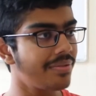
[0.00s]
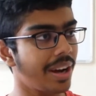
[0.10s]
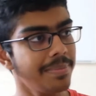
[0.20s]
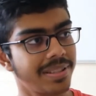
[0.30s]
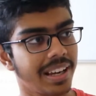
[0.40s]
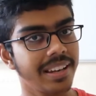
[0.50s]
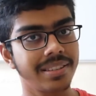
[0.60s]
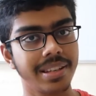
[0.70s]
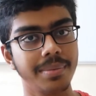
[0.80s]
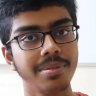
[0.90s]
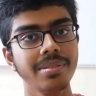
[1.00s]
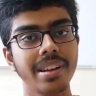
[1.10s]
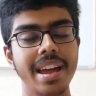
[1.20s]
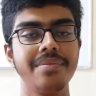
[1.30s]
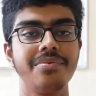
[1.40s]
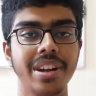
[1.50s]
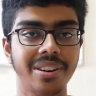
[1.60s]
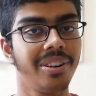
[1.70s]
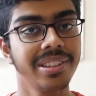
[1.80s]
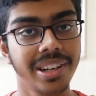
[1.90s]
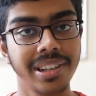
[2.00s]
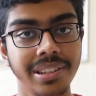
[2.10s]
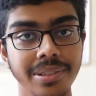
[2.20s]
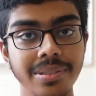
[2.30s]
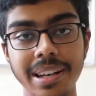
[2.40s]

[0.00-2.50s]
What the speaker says: right beside the table and record the audio.